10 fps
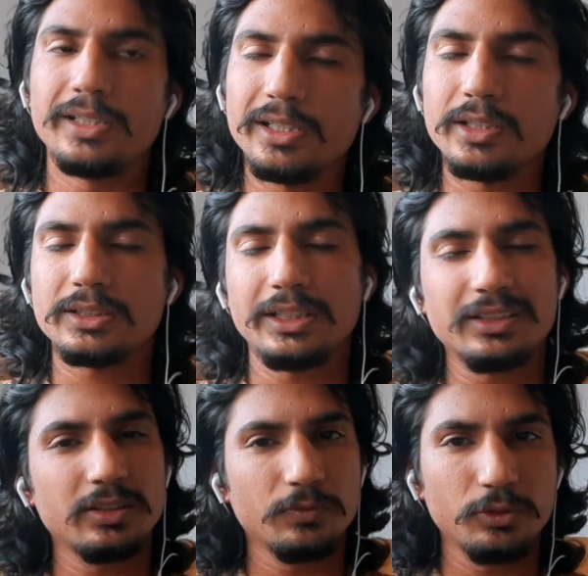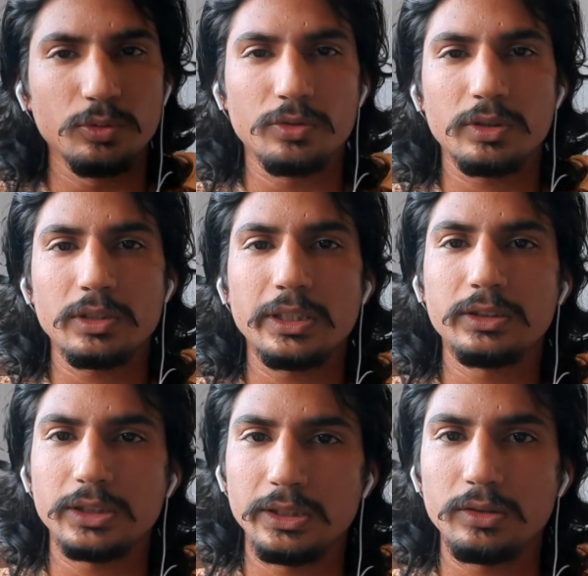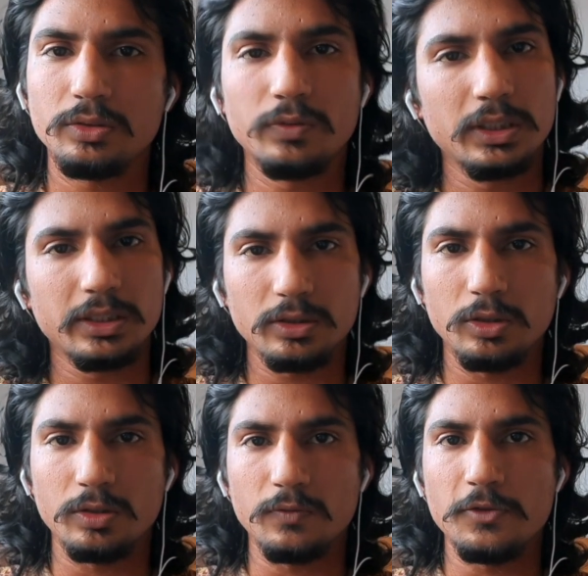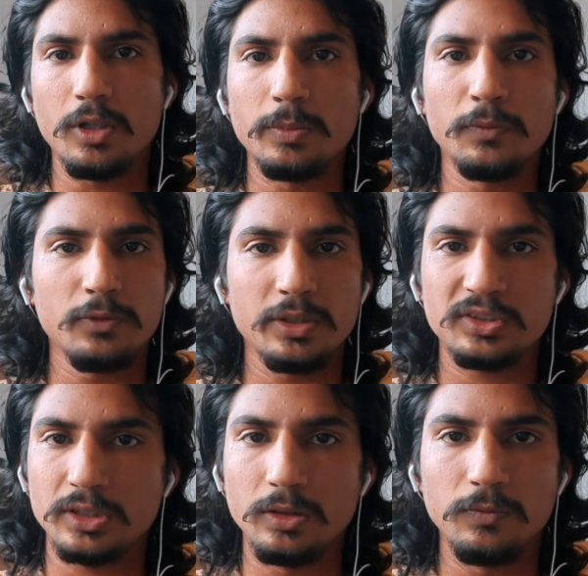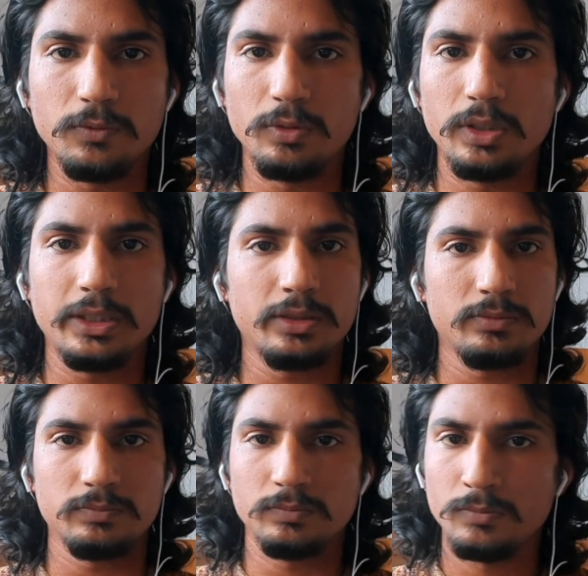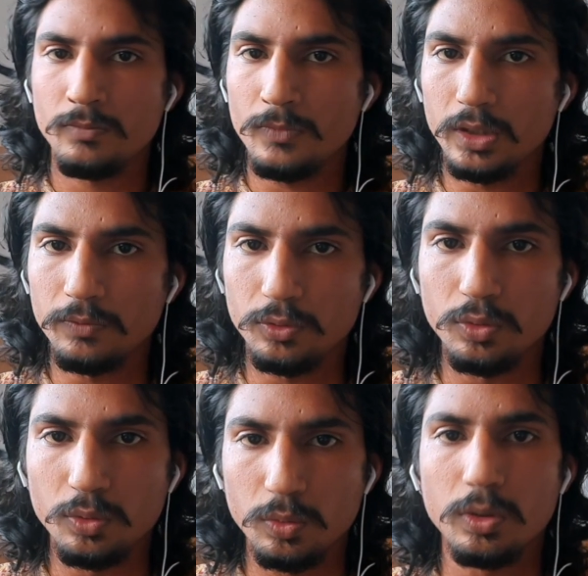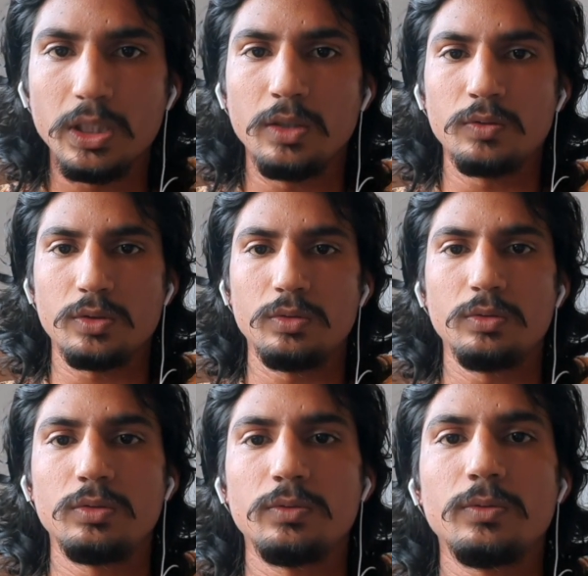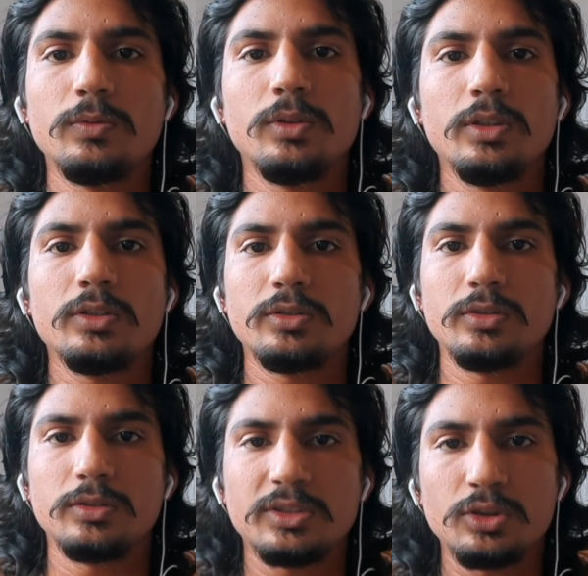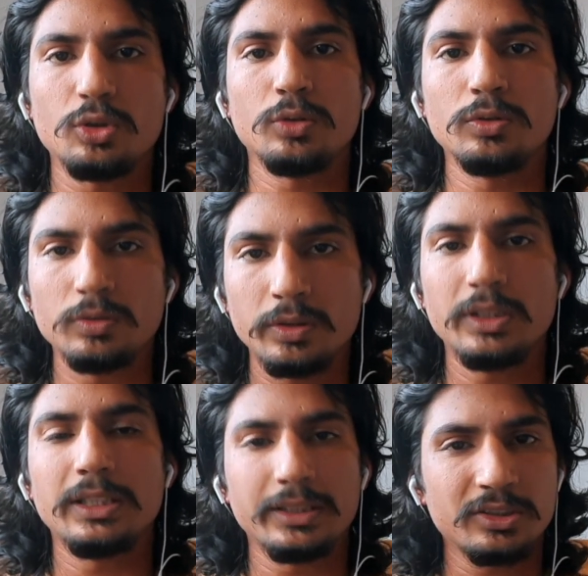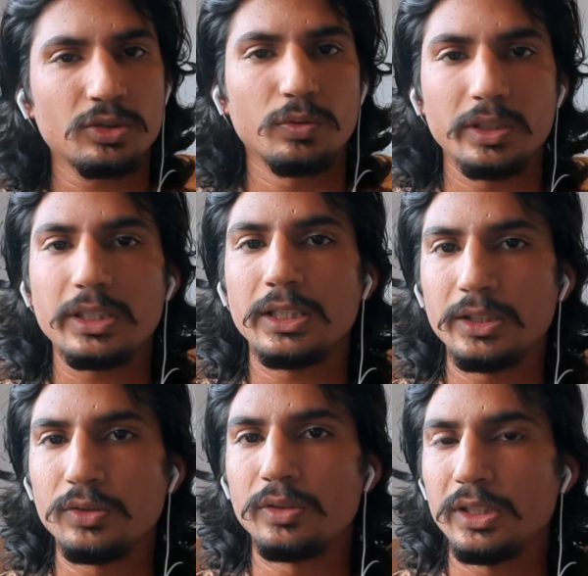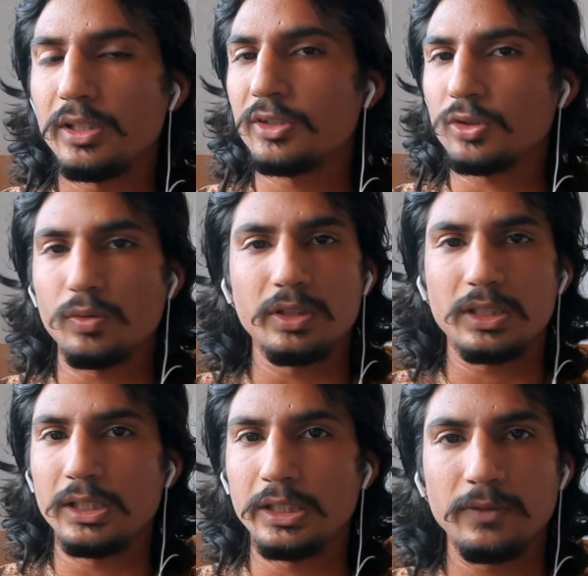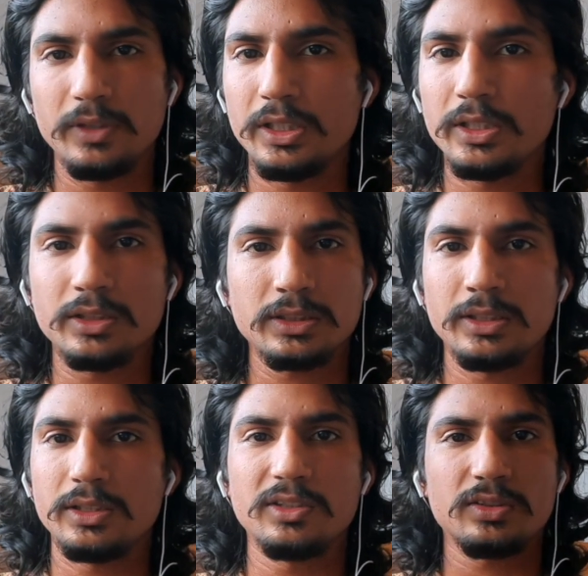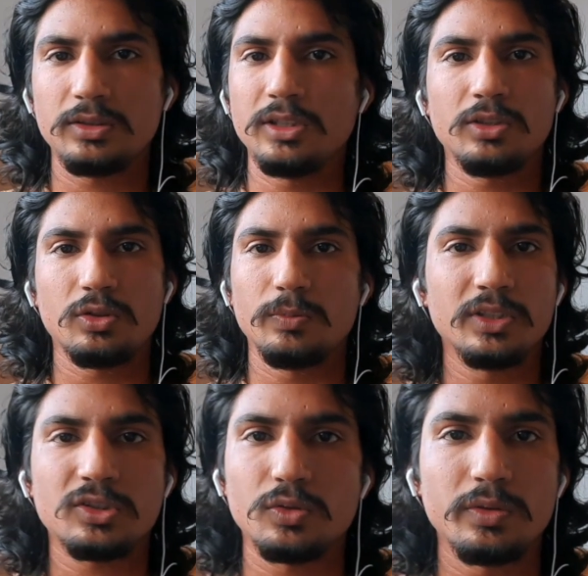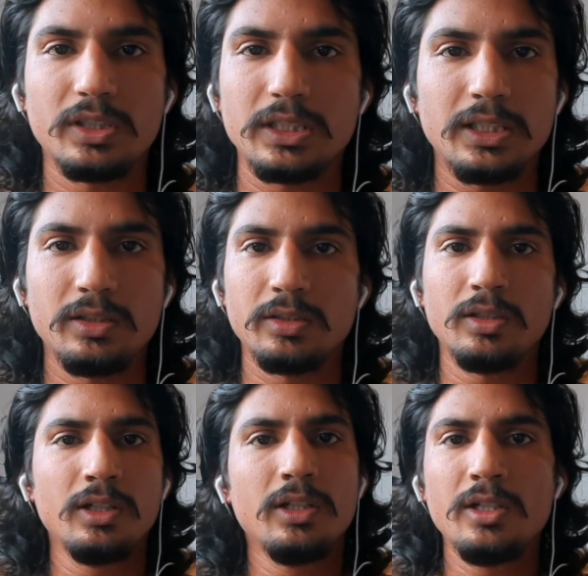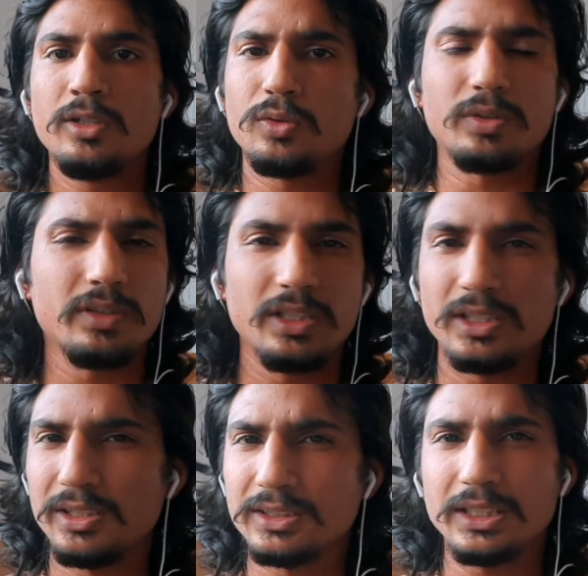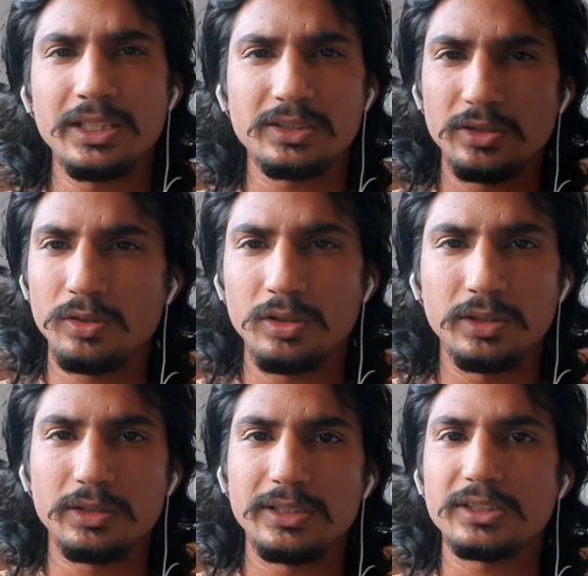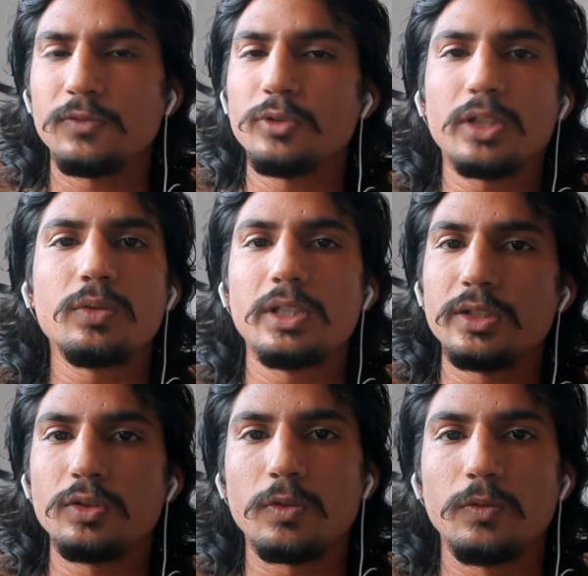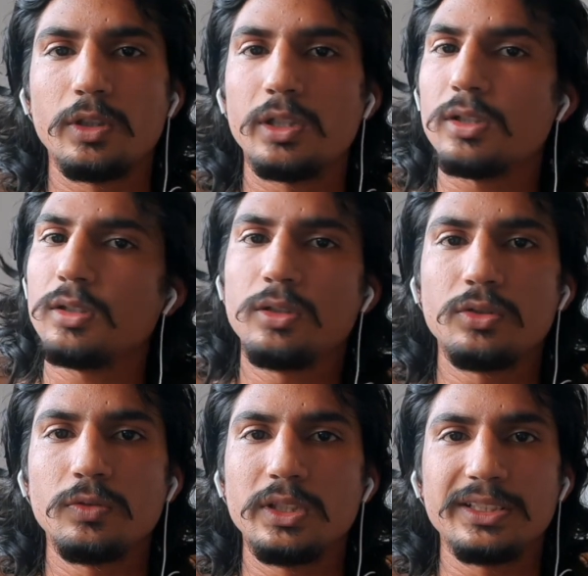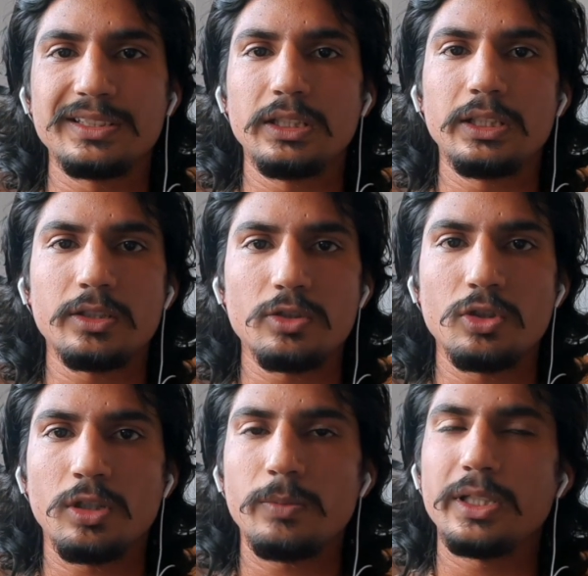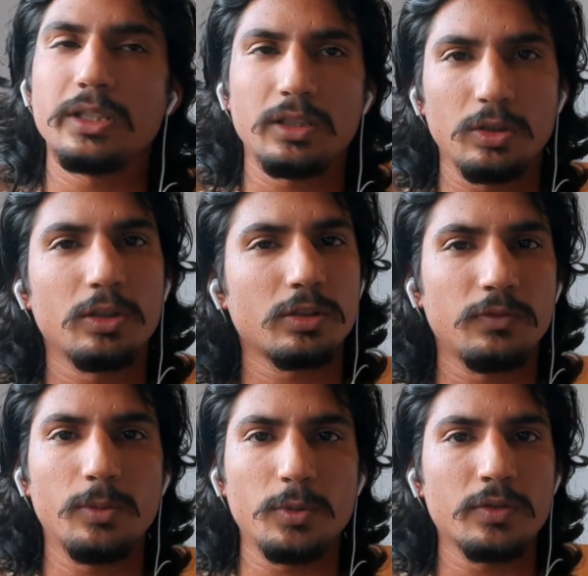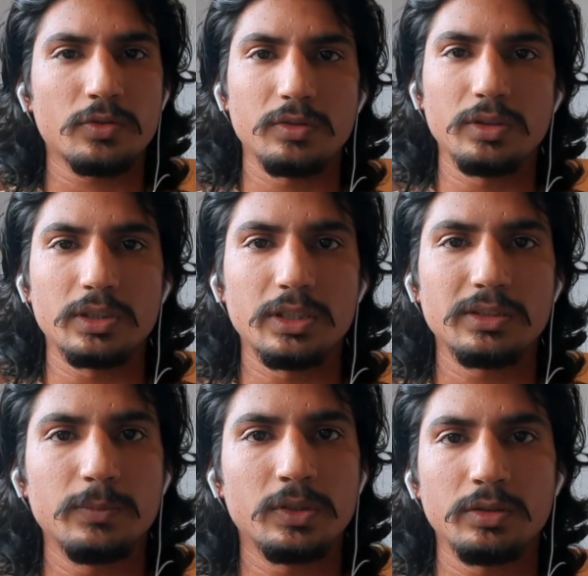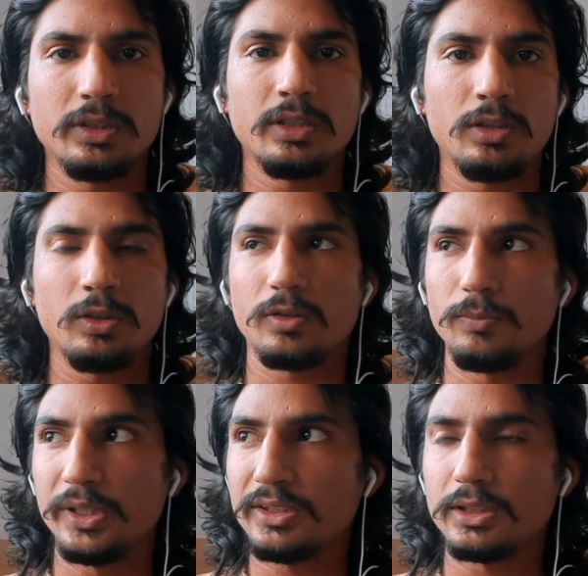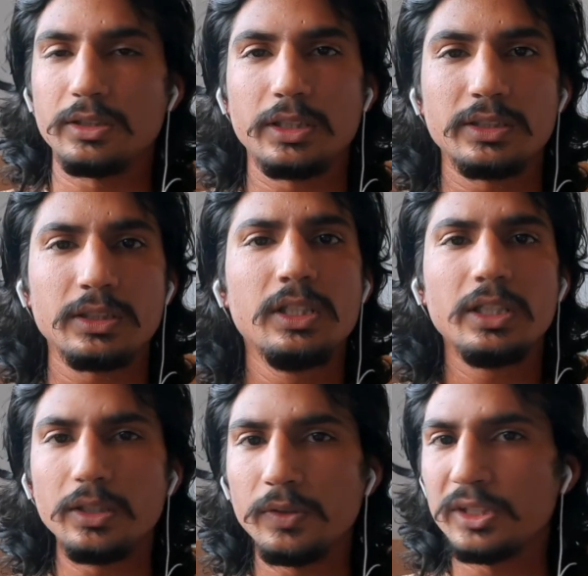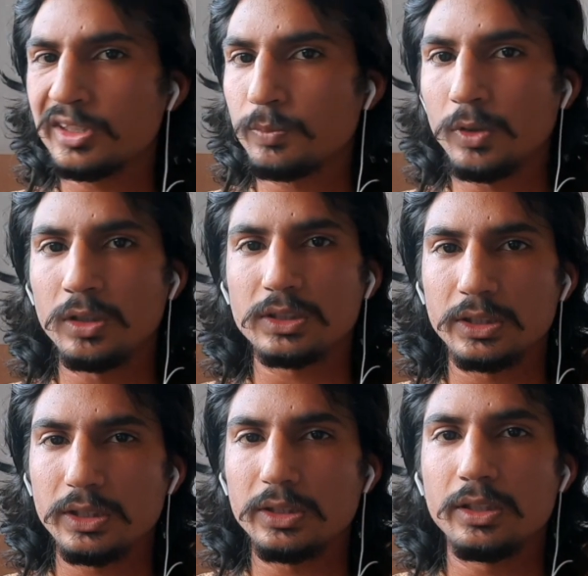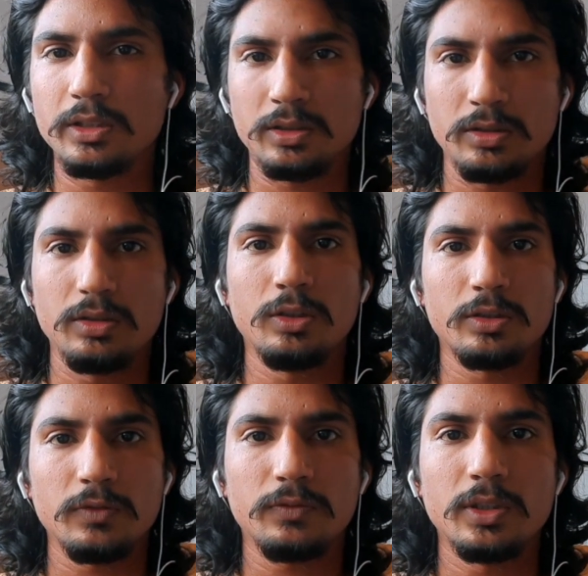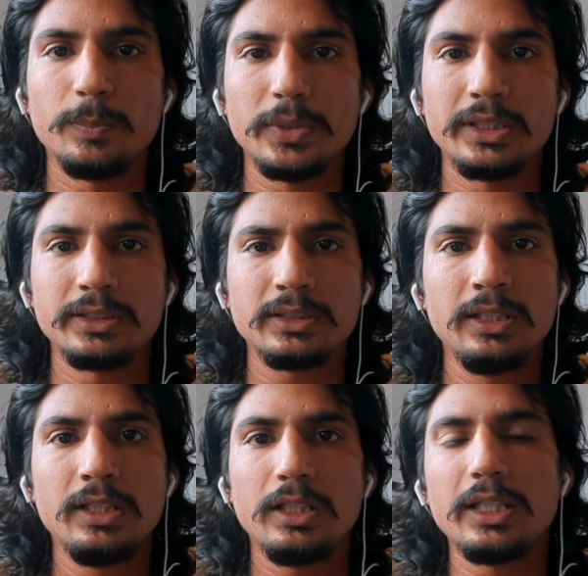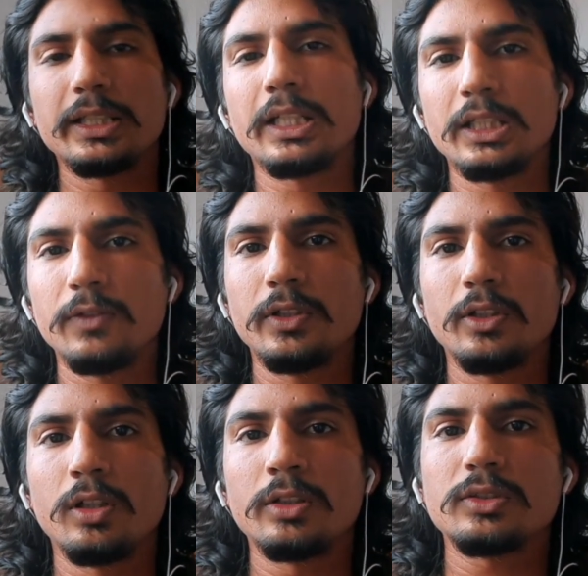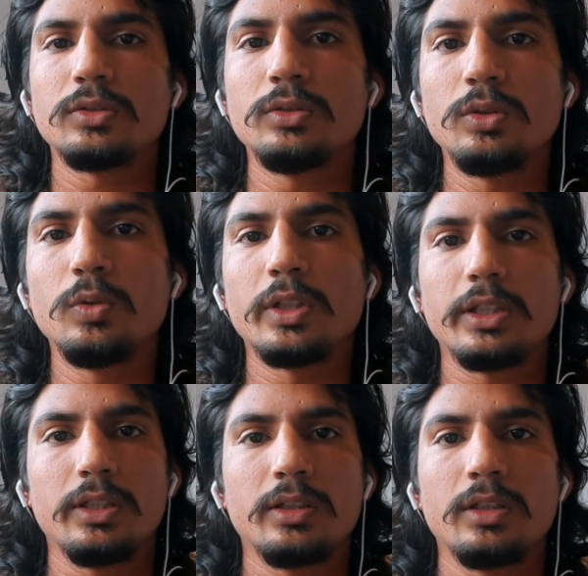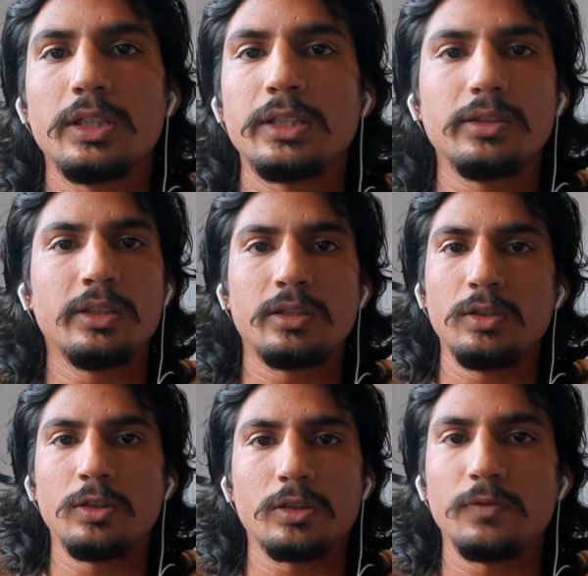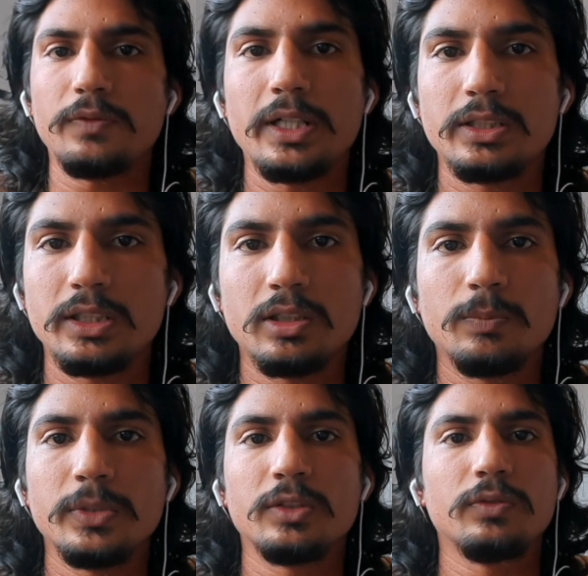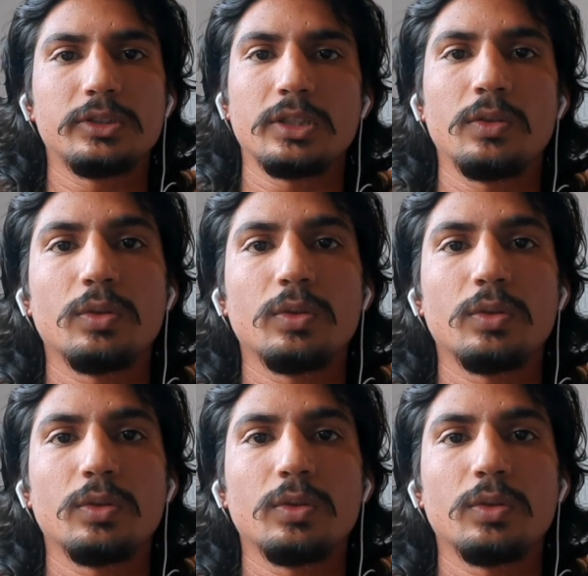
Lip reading: data science in future, I think you will get a lot of job if you are skillful and if you know how to story, like storytelling. You need a storytelling. Every data scientist need to be a storyteller to create insights and all the things. If you are good at your work, you will easily get a job, and there are a lot of opportunities because there are a lot of big cities. Even in small cities, there are a lot of companies. Like I live in North, so over here, like there are a lot of IT companies which are